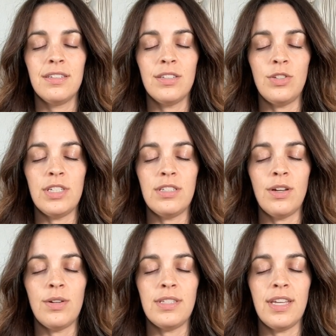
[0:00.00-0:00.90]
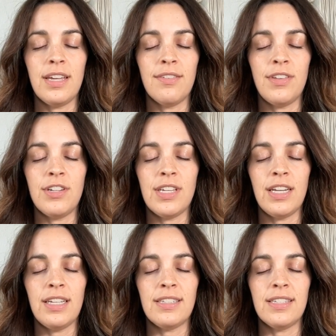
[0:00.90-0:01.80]
So, just noticing if there's
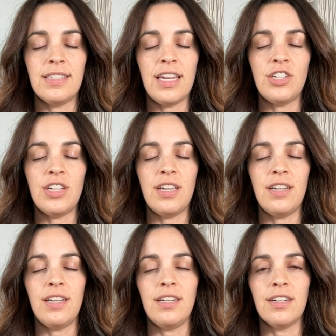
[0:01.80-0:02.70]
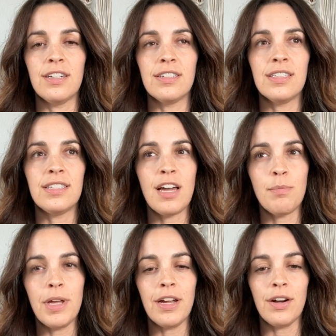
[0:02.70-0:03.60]
any sensation in your
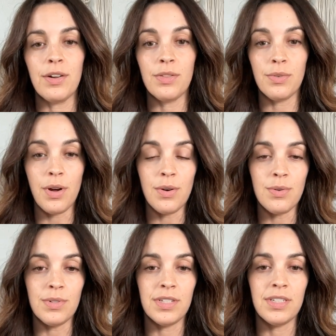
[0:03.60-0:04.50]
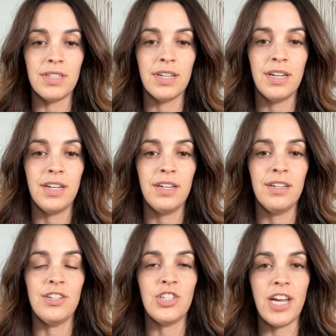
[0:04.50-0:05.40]
stomach or throat,
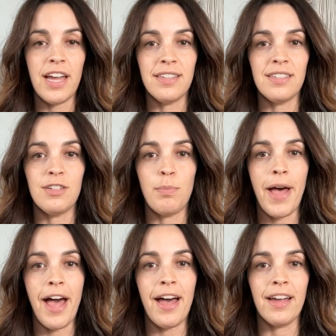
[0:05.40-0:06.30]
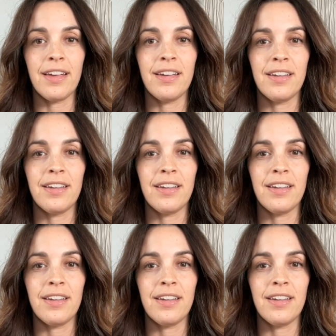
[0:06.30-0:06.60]
chest, back,